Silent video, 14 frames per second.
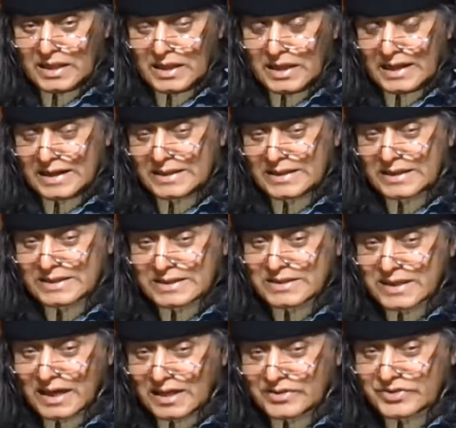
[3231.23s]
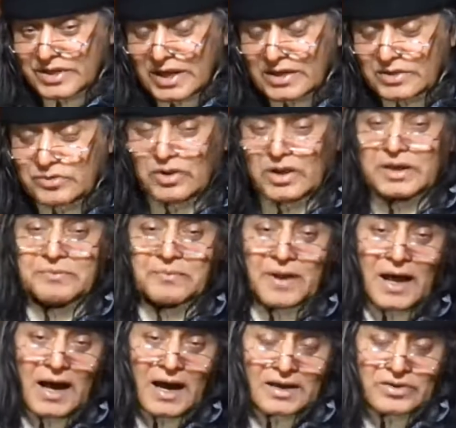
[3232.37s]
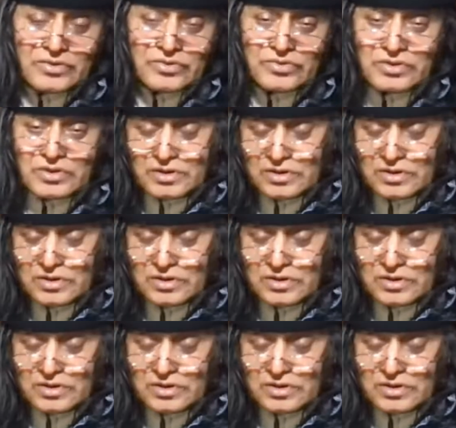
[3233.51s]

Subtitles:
And in the details, she actually implies